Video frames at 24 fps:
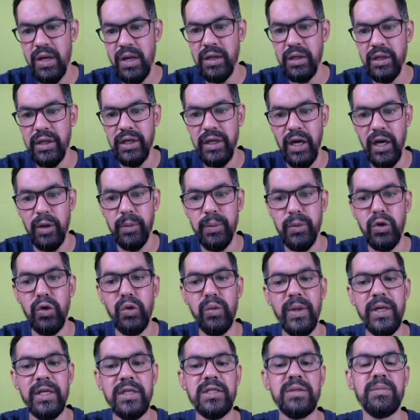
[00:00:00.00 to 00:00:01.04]
the
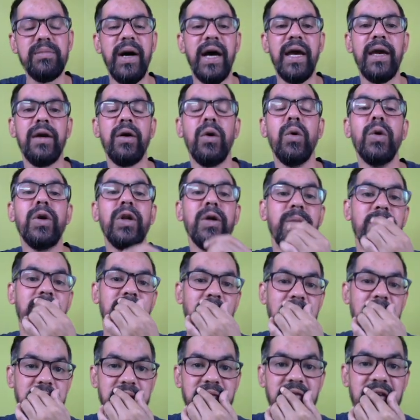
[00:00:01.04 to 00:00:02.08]
approvals by OTP
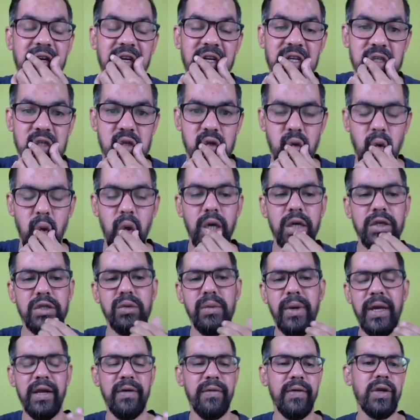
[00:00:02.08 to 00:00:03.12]
verification. Okay, so
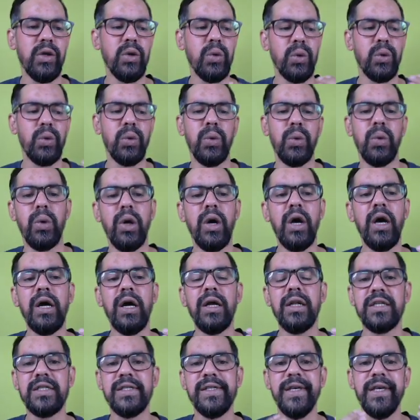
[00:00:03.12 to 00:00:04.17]
whenever you do
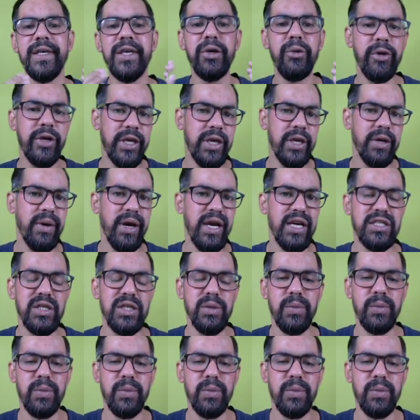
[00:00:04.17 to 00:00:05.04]
this KYC